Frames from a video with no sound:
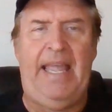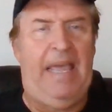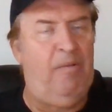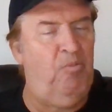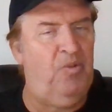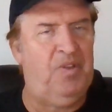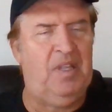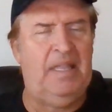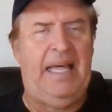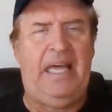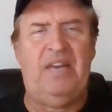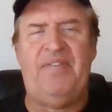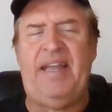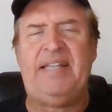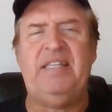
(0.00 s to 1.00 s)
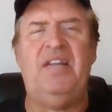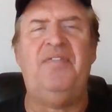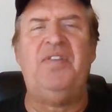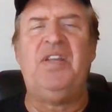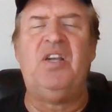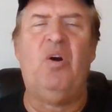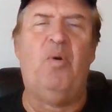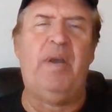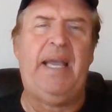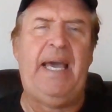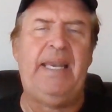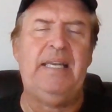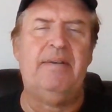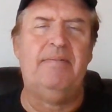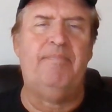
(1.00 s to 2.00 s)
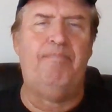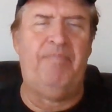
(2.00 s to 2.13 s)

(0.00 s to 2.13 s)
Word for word: and with a lot of activity going on it